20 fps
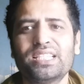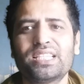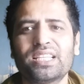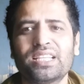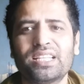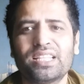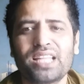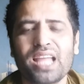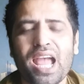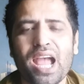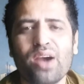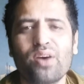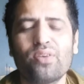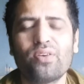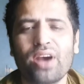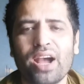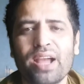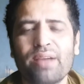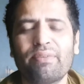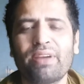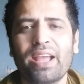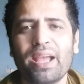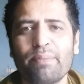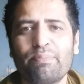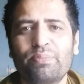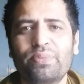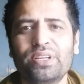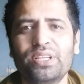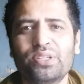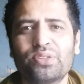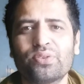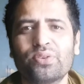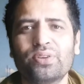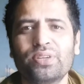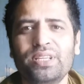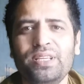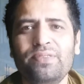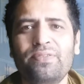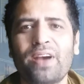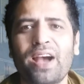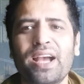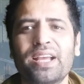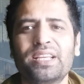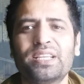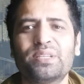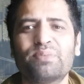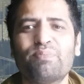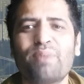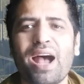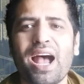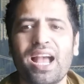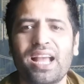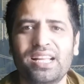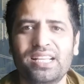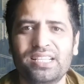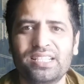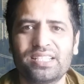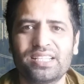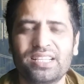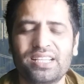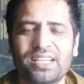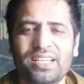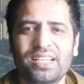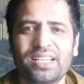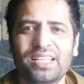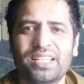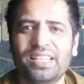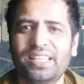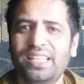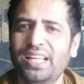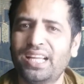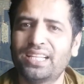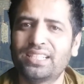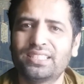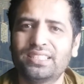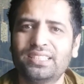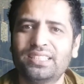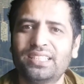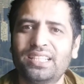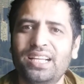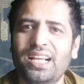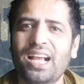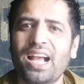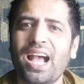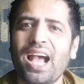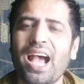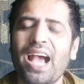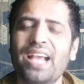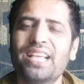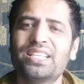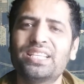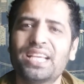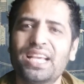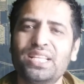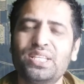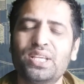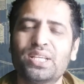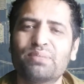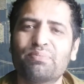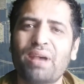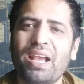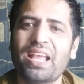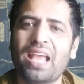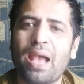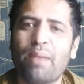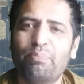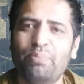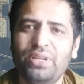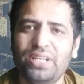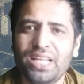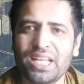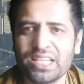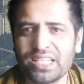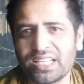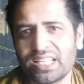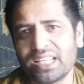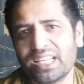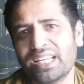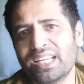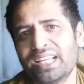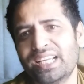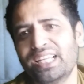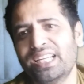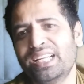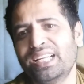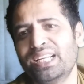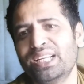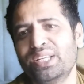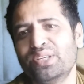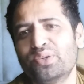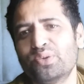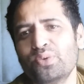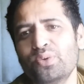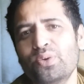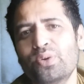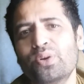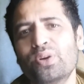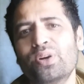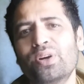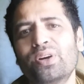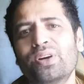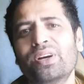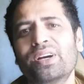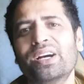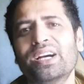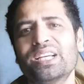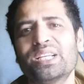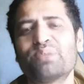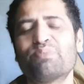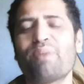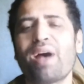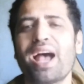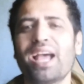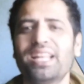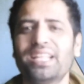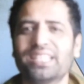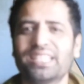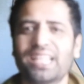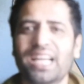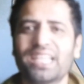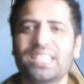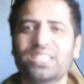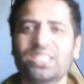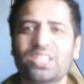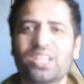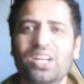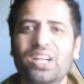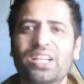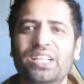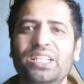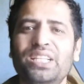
Since now I am happy, so if I smiled, then I changes my happiness into smiling. That is